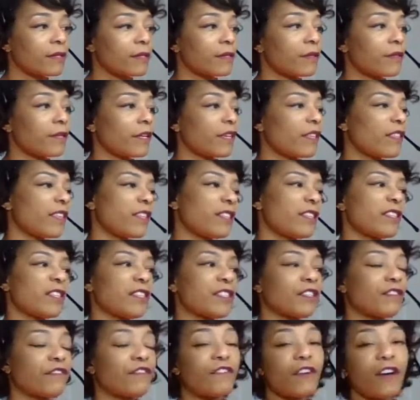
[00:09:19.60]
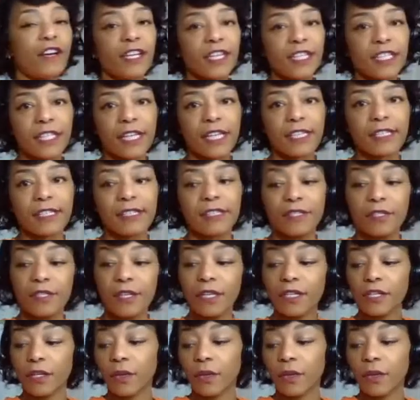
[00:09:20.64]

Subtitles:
So yeah, that's just a phonics lesson, so I